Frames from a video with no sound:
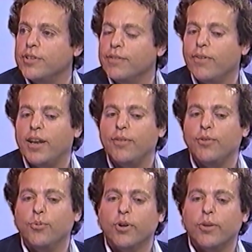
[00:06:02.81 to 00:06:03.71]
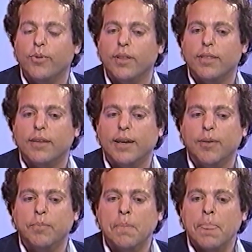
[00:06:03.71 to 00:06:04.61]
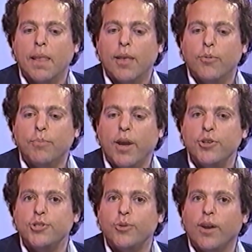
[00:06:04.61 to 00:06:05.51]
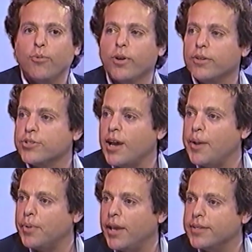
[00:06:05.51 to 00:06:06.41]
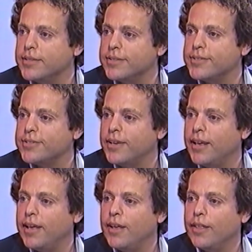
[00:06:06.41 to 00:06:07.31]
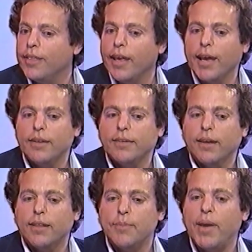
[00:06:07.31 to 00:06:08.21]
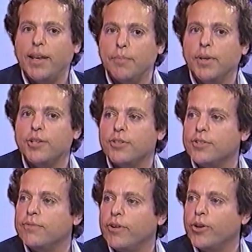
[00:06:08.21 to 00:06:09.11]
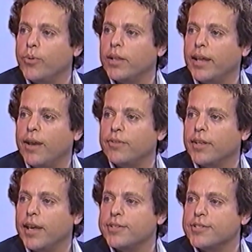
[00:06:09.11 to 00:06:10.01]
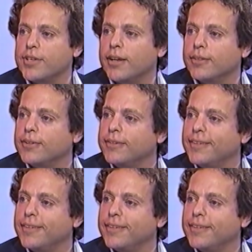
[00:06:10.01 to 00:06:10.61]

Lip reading: And you find if you work with patients who have workers' comp cases that the pain diminishes very quickly after the case is settled.